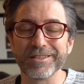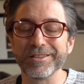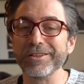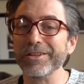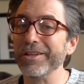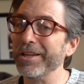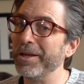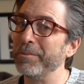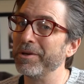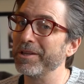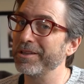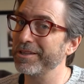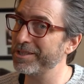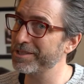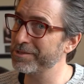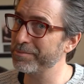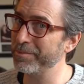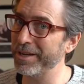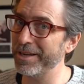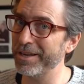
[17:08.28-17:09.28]

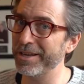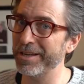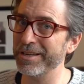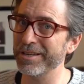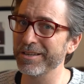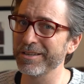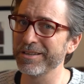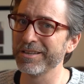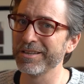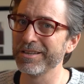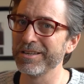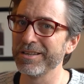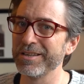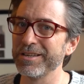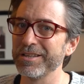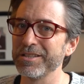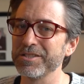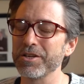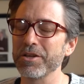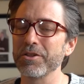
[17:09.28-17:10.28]
limitless media
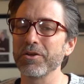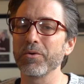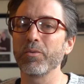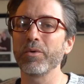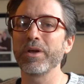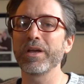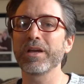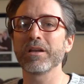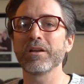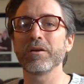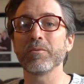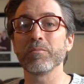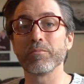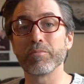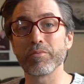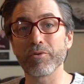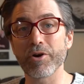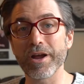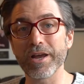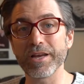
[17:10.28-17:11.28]
so that we can
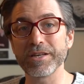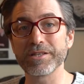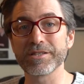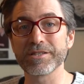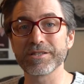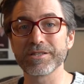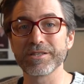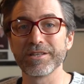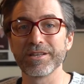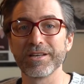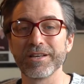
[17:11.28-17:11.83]
embrace